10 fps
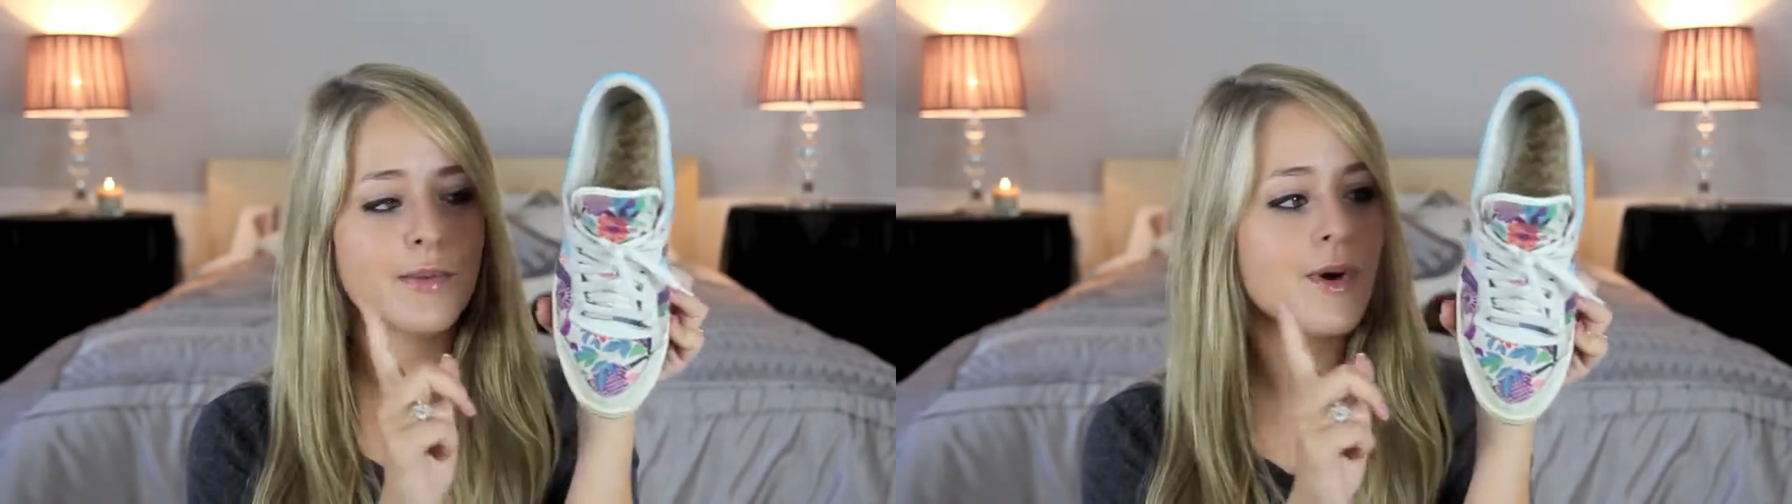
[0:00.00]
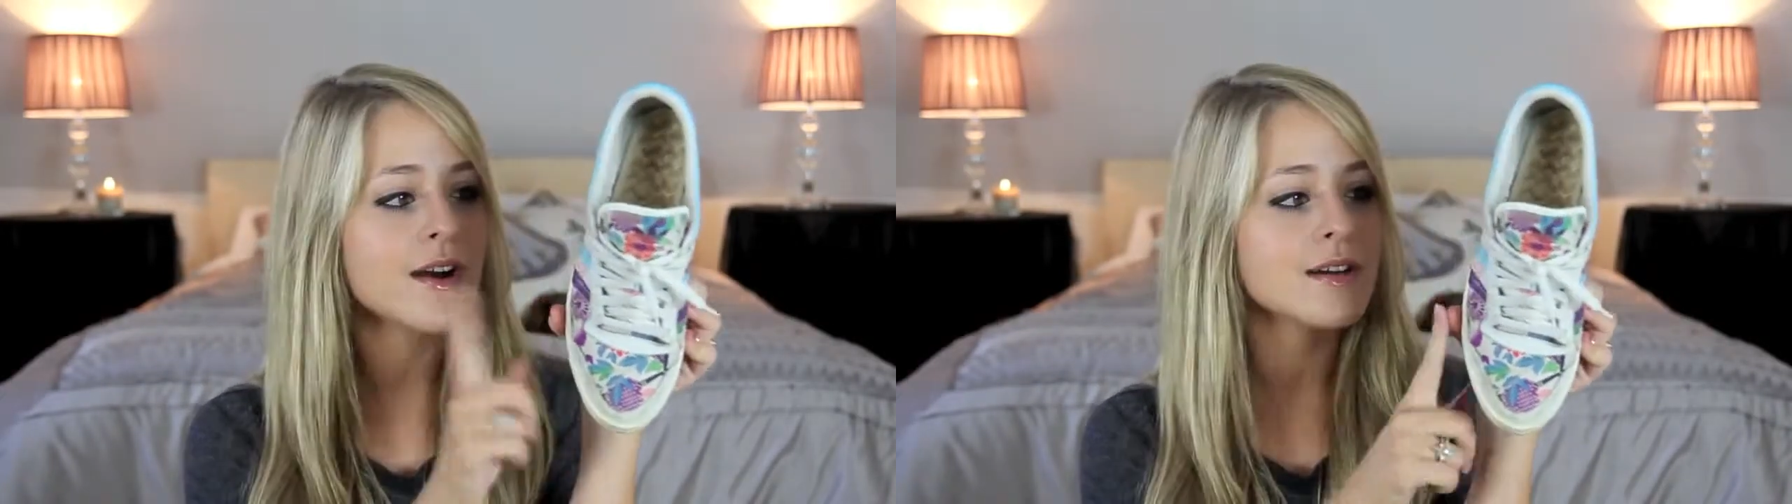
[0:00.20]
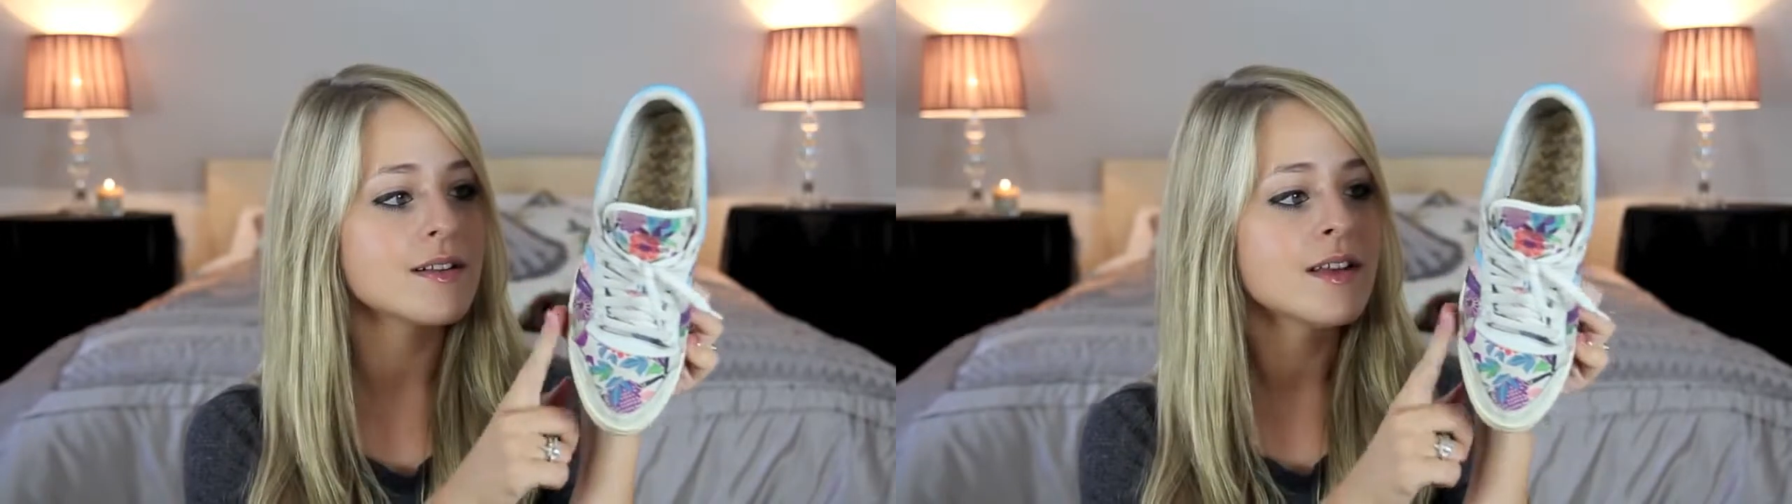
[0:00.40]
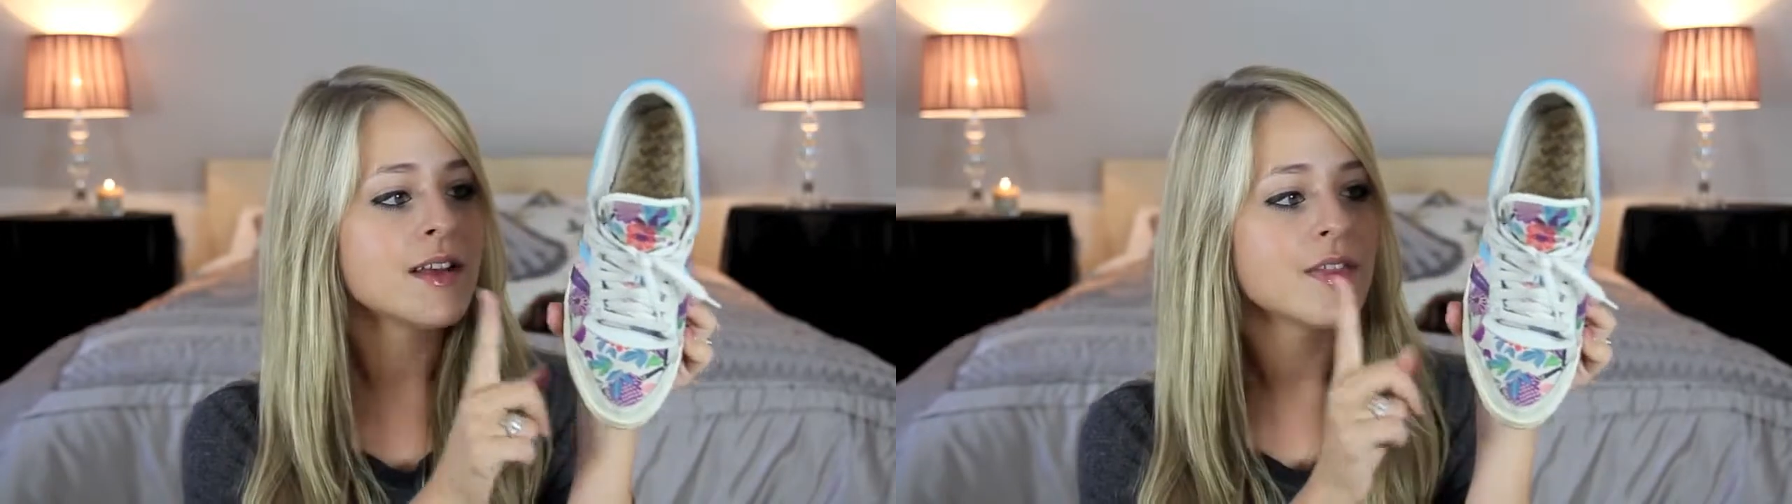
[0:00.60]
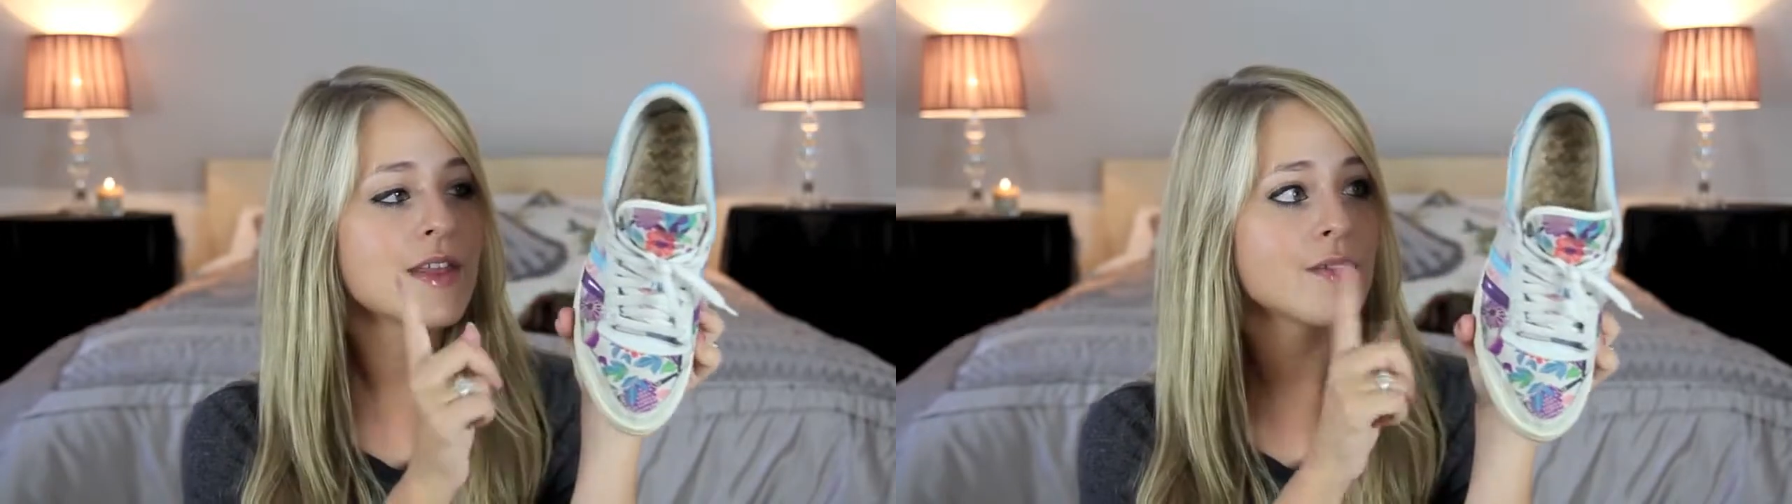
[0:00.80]
While
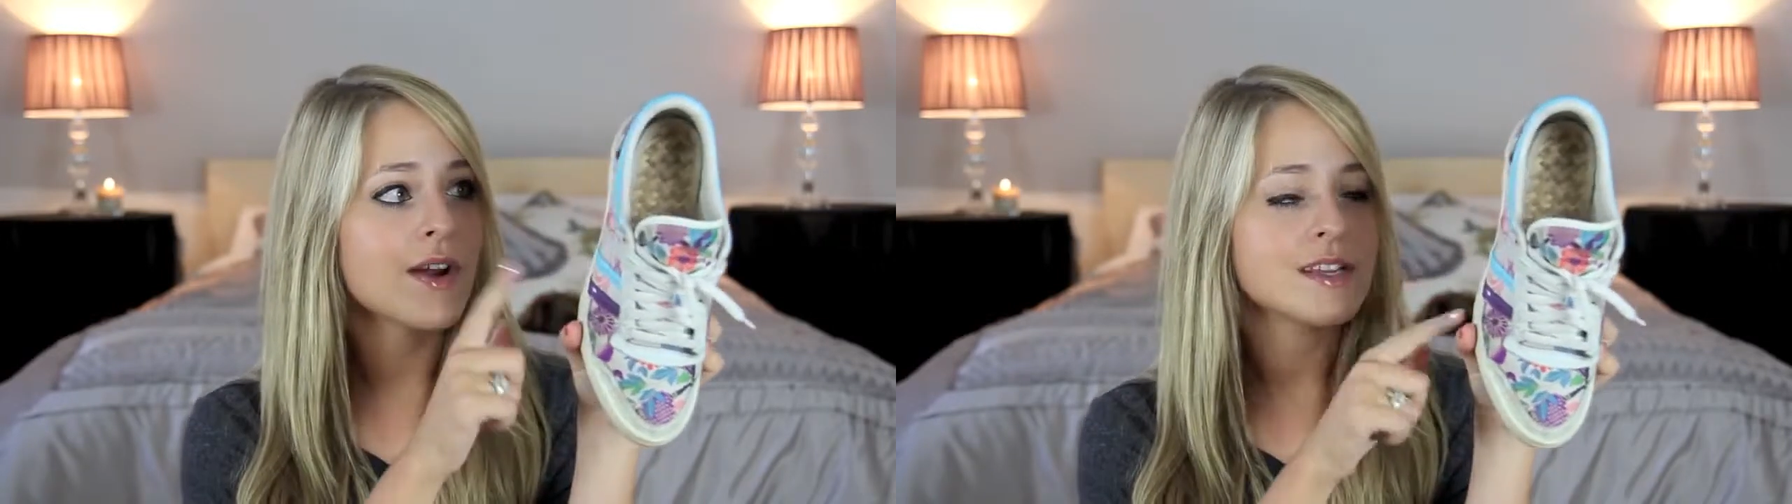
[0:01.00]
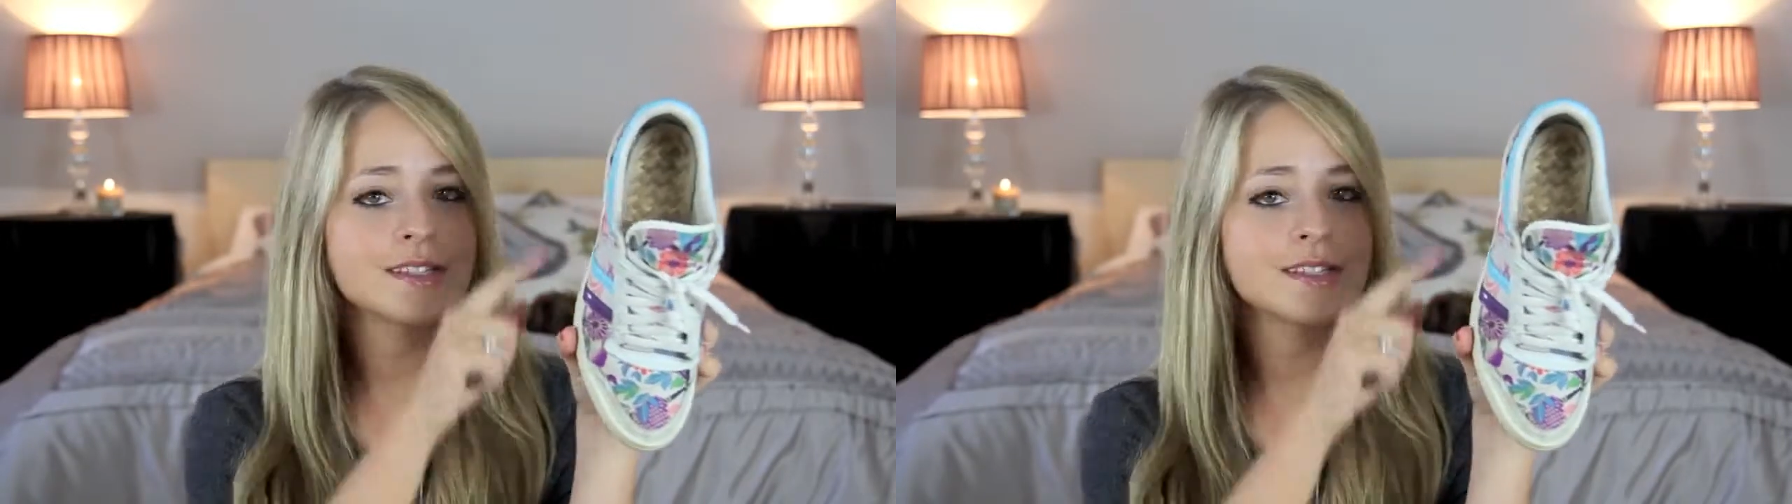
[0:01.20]
they're the right